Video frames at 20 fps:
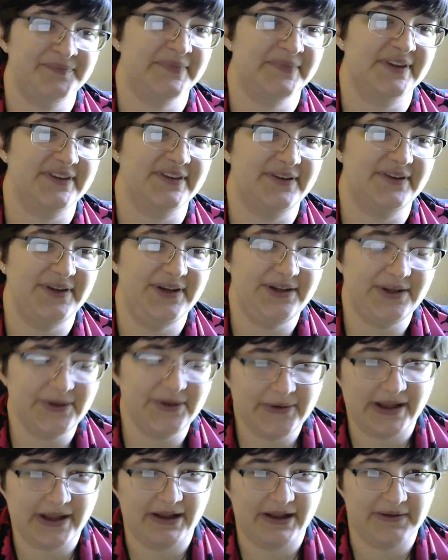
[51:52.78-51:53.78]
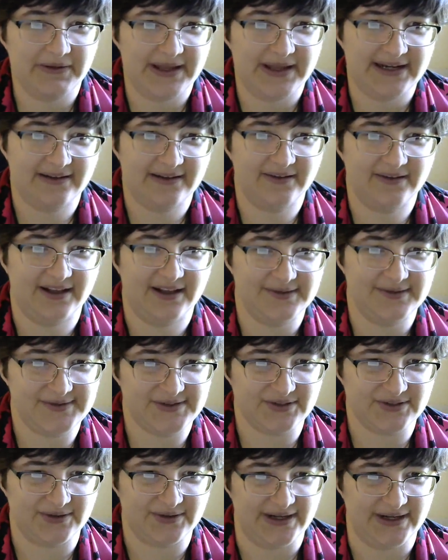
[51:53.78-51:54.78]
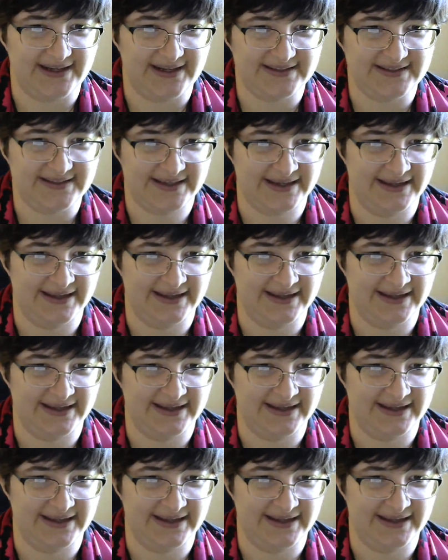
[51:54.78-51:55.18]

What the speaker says: so you know how in a lot of stories